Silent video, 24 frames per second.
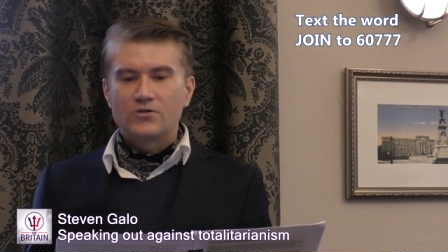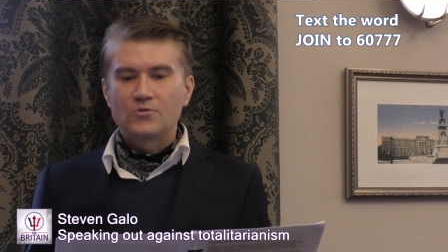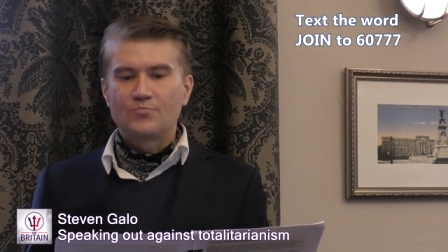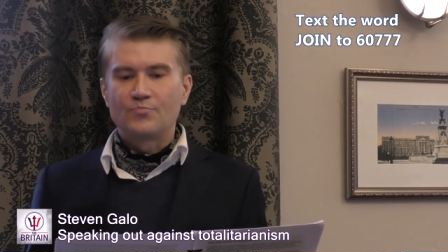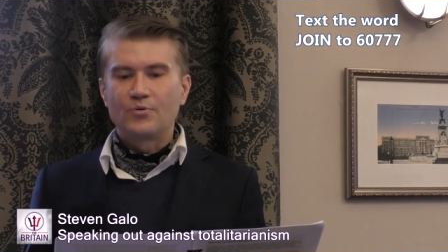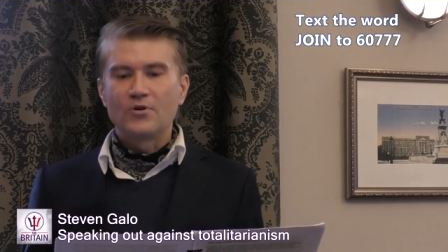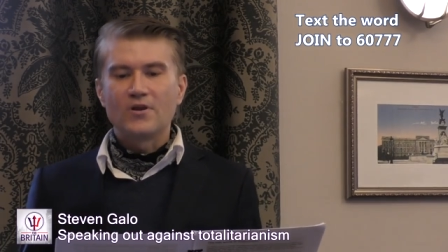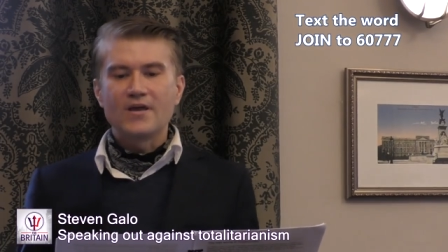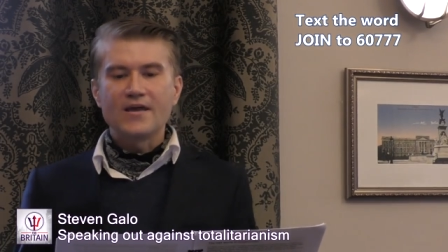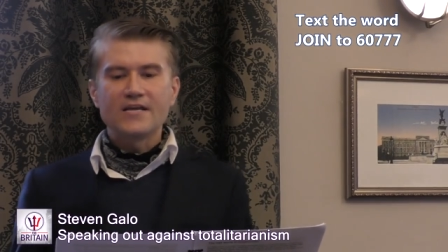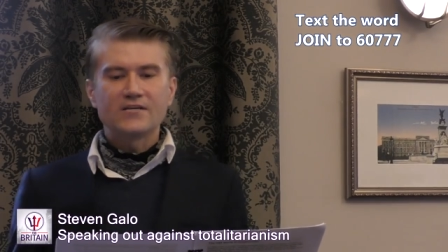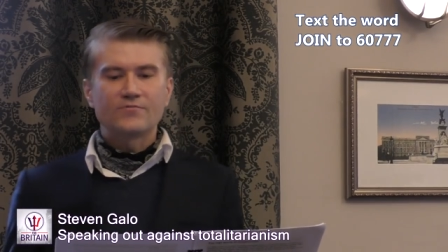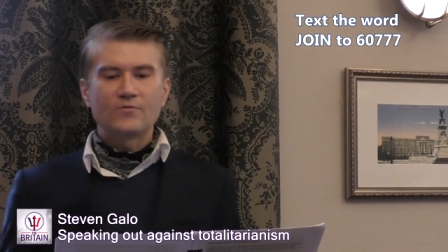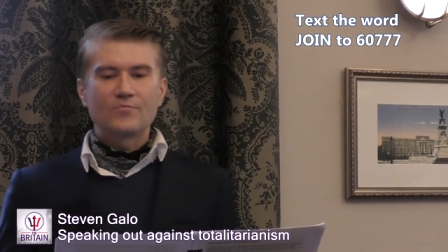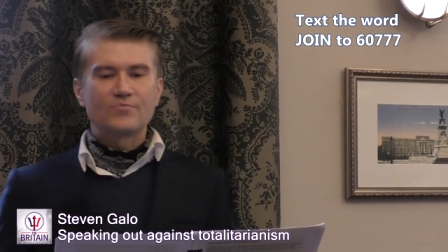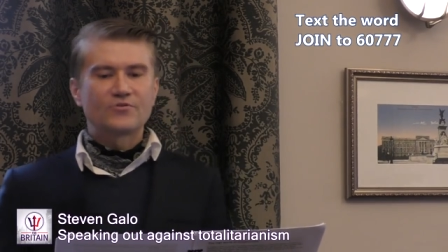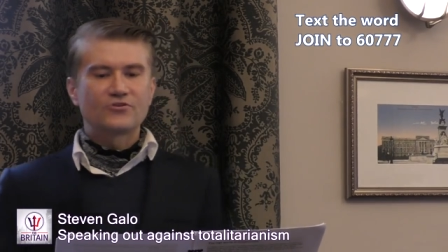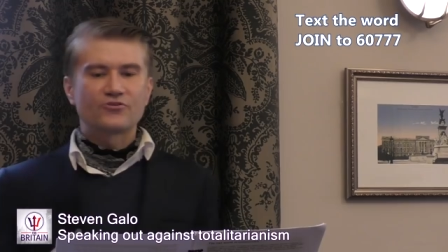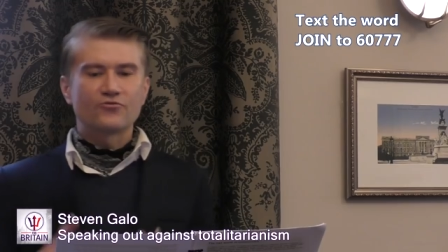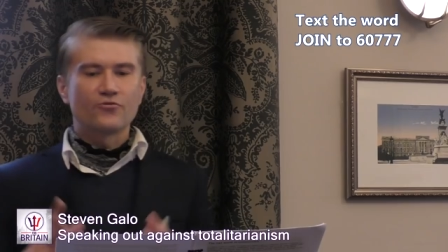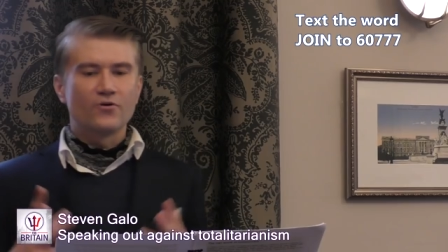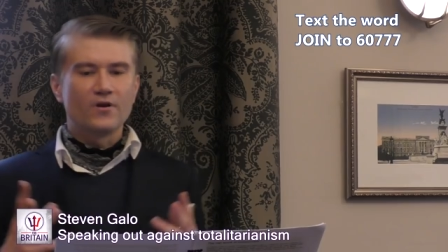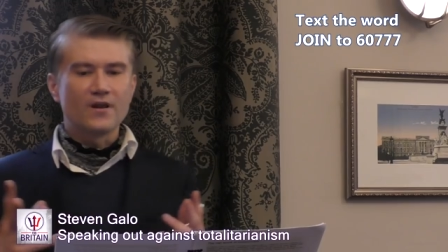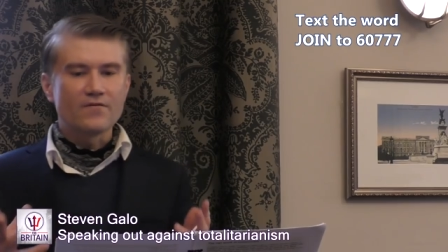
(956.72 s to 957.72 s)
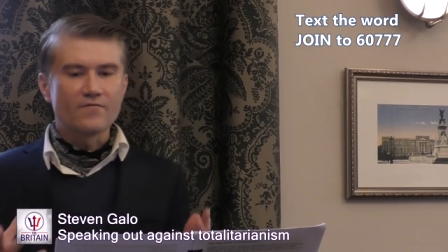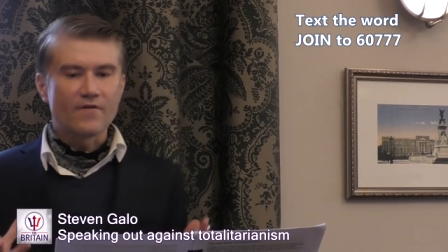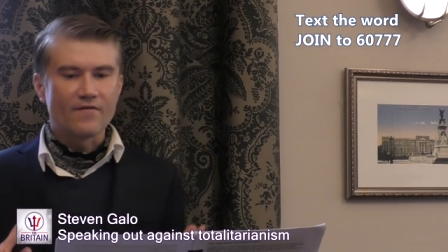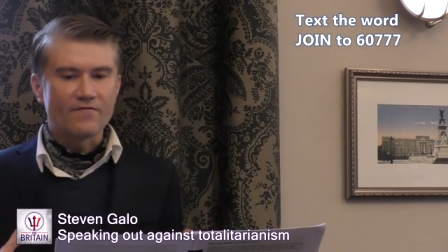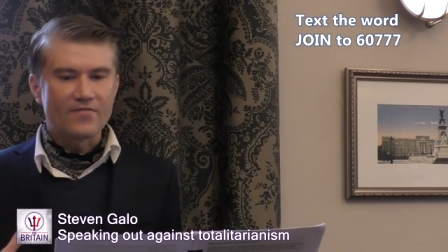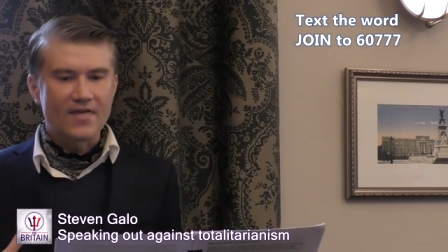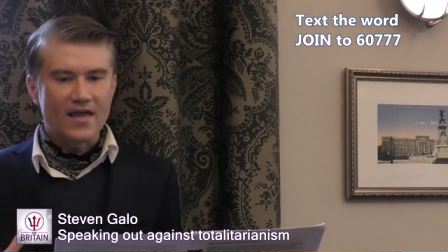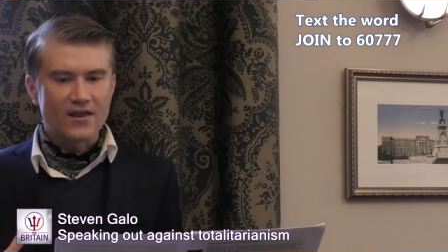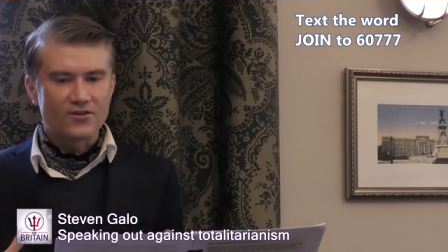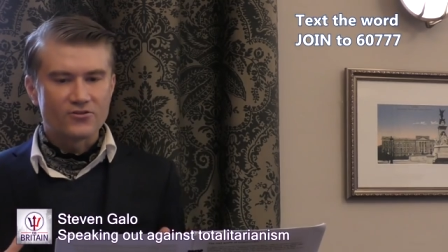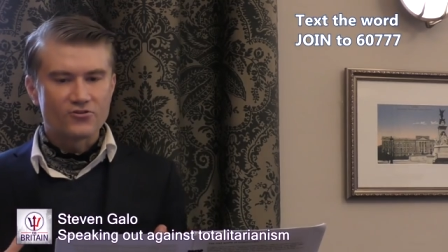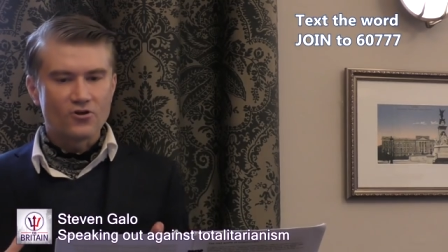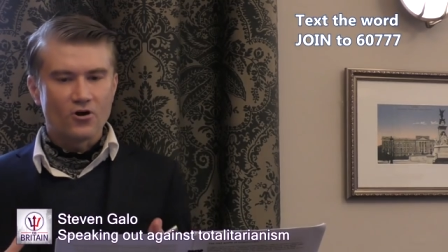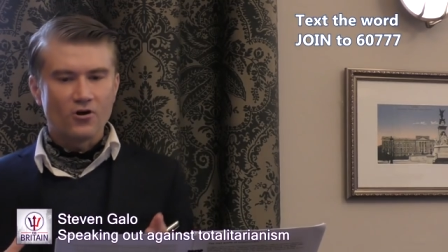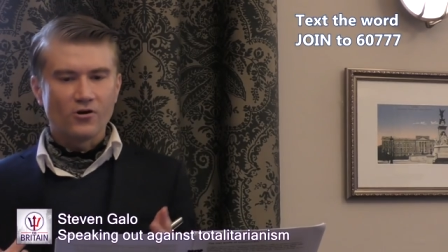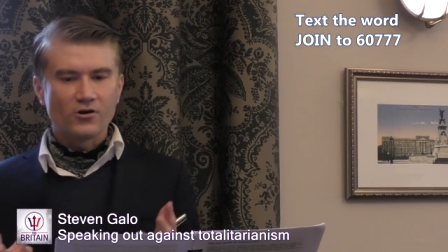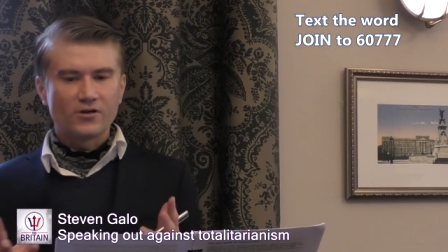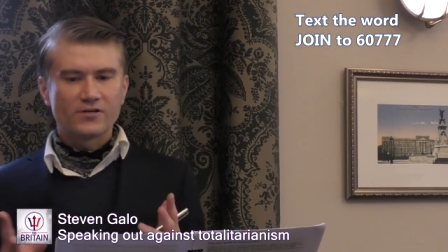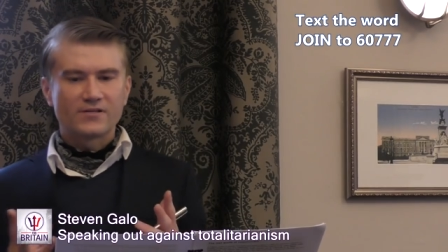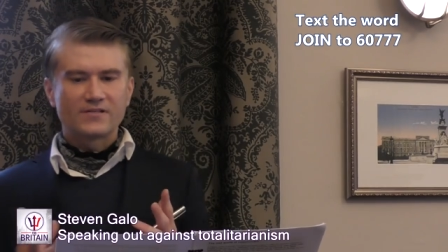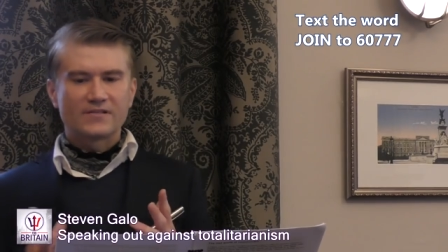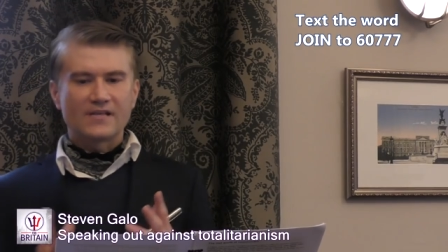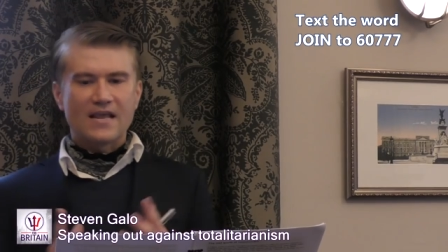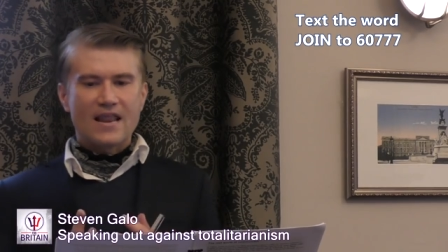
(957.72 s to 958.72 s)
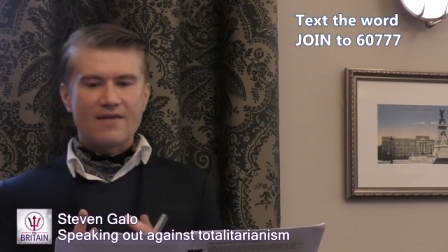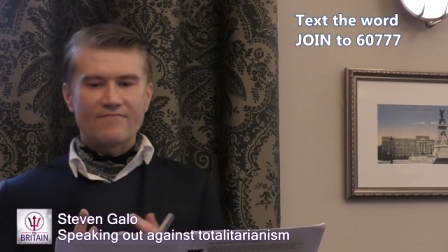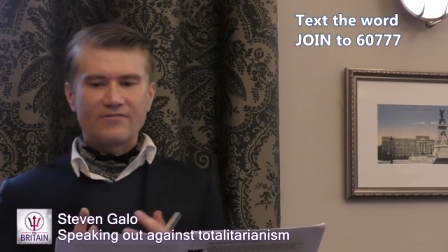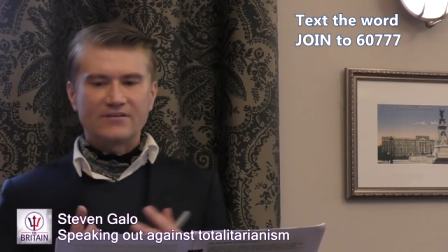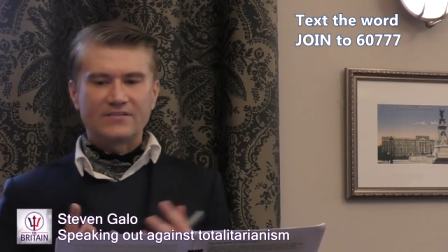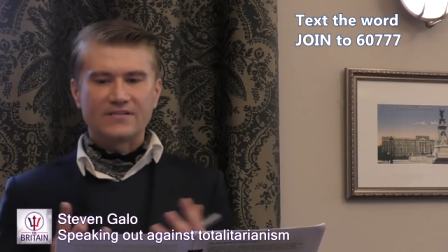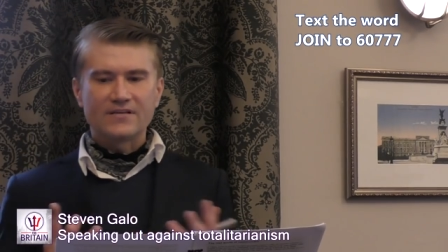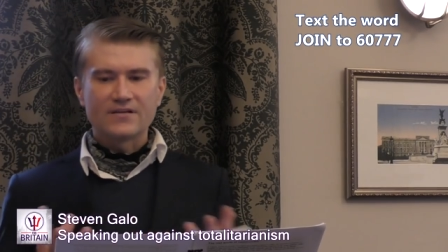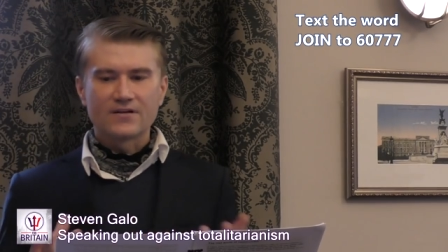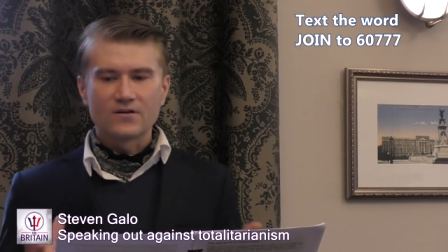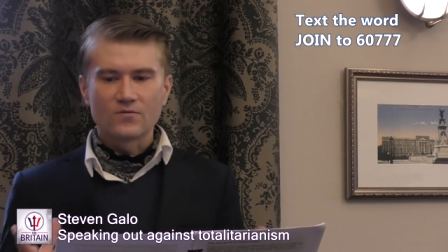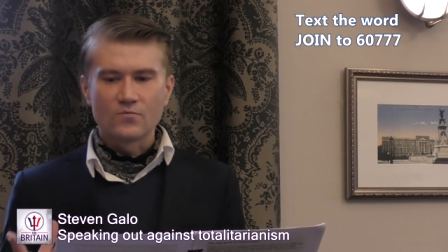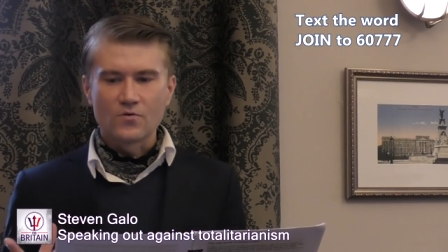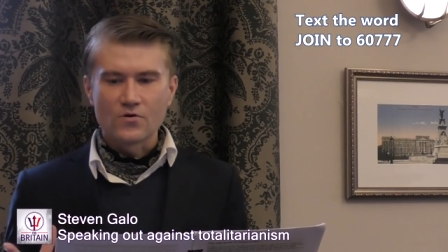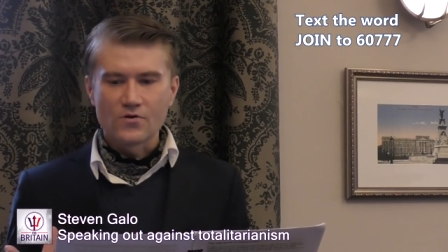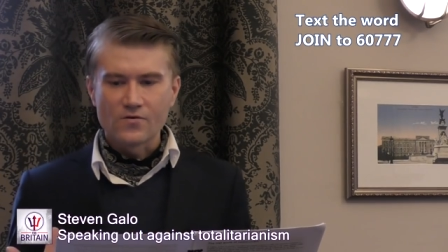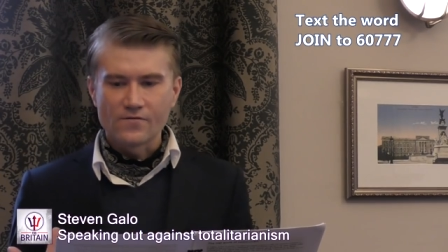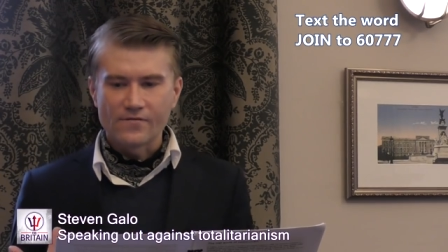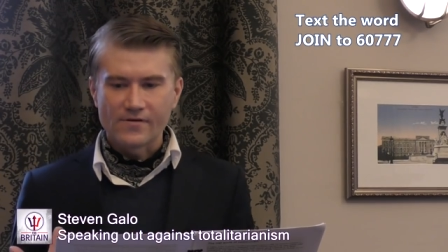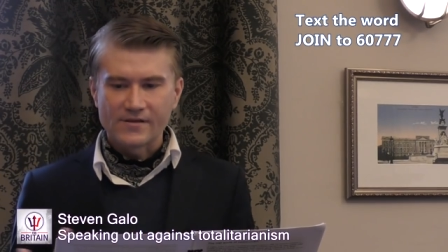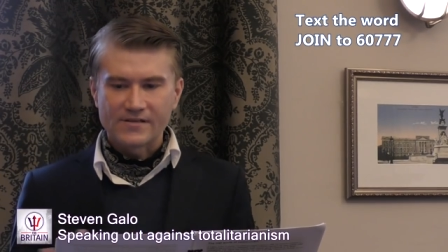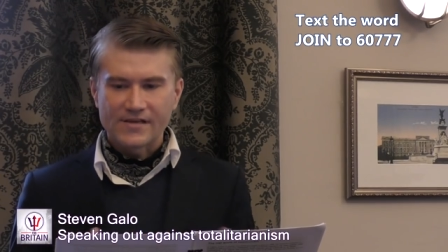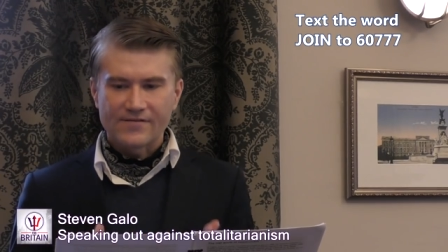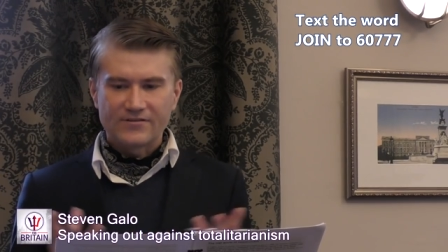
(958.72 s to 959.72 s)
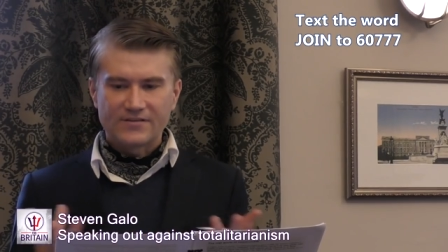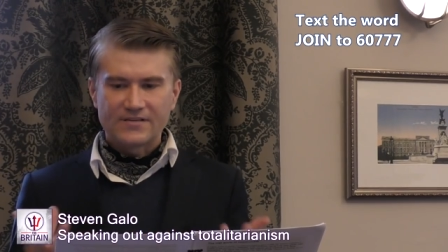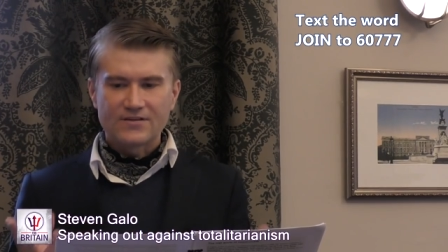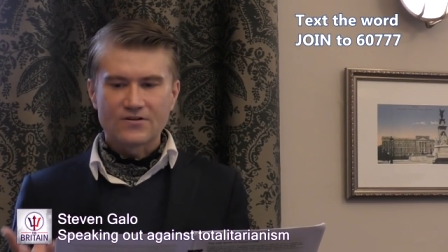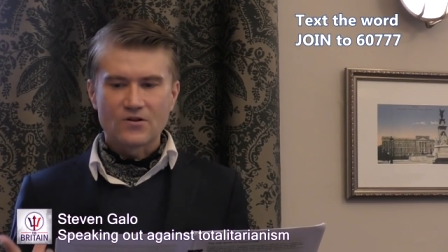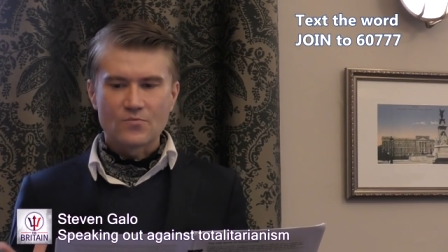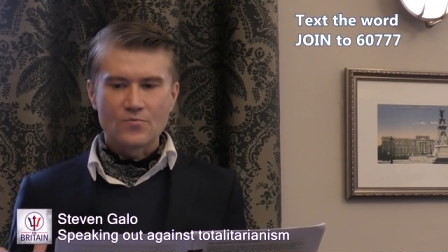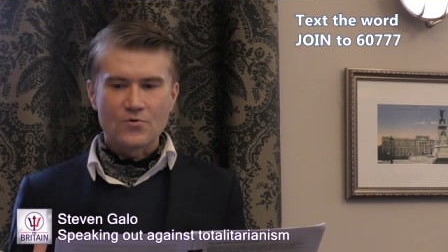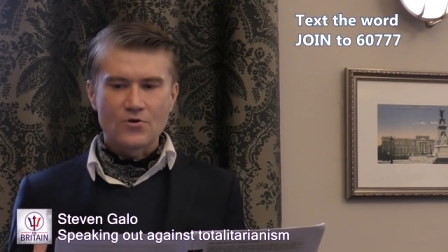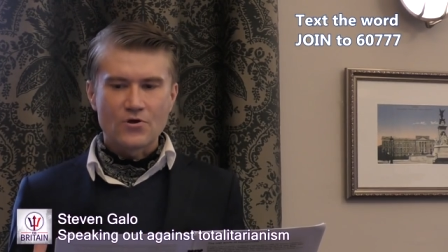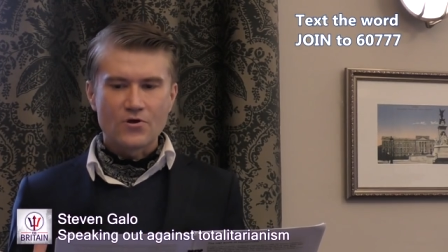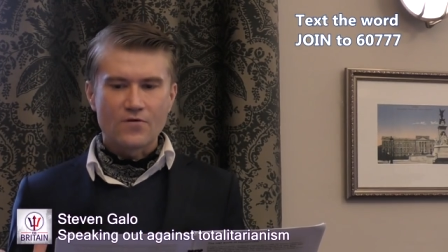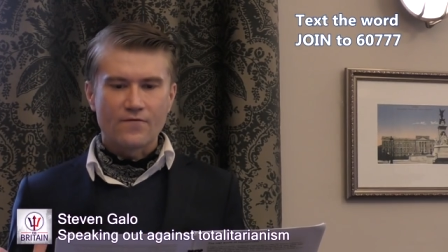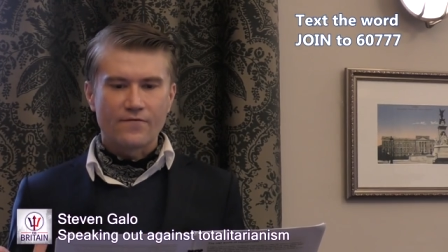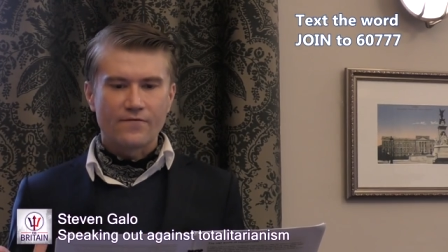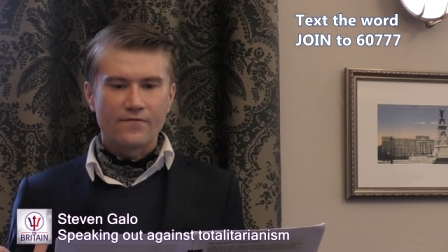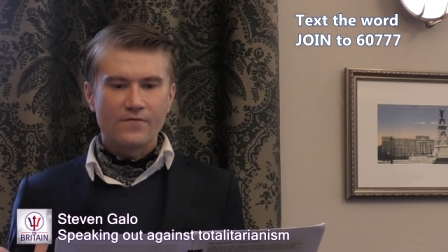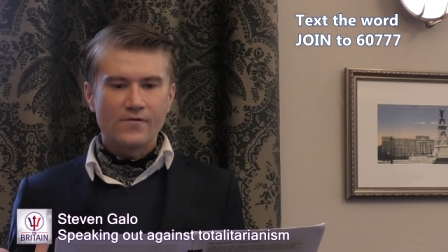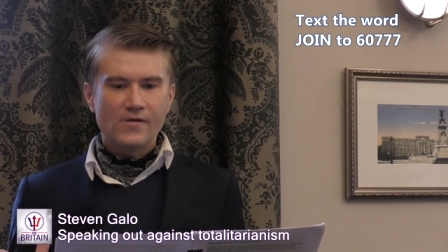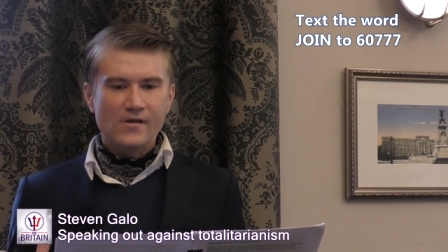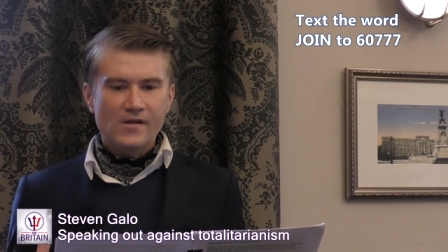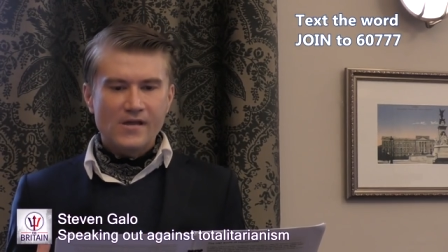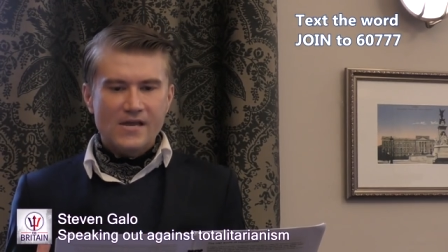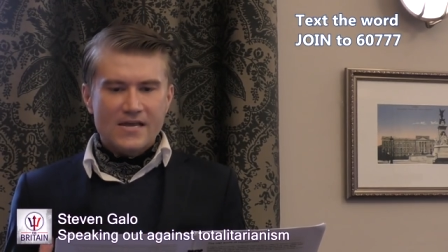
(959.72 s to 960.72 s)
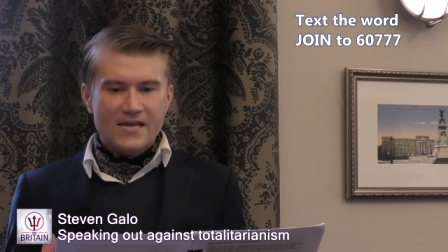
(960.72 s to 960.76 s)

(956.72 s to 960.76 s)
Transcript: The police were patrolling with their dogs in every single move, In every single move.